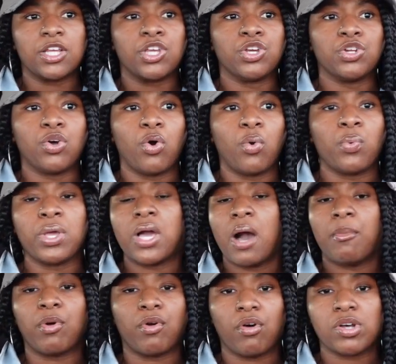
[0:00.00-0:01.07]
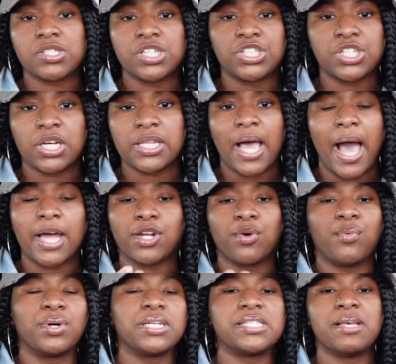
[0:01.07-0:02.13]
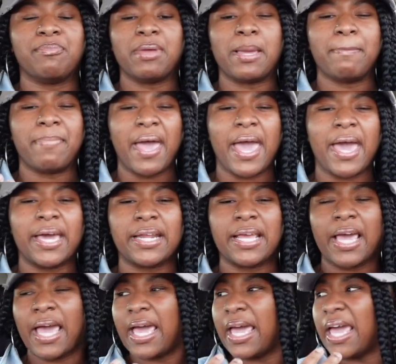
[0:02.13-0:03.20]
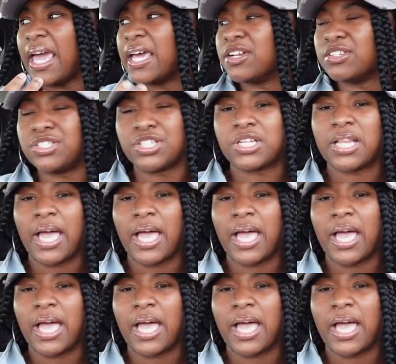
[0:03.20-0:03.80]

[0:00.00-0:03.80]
you know, we come across each other, I don't want it to be bad energy.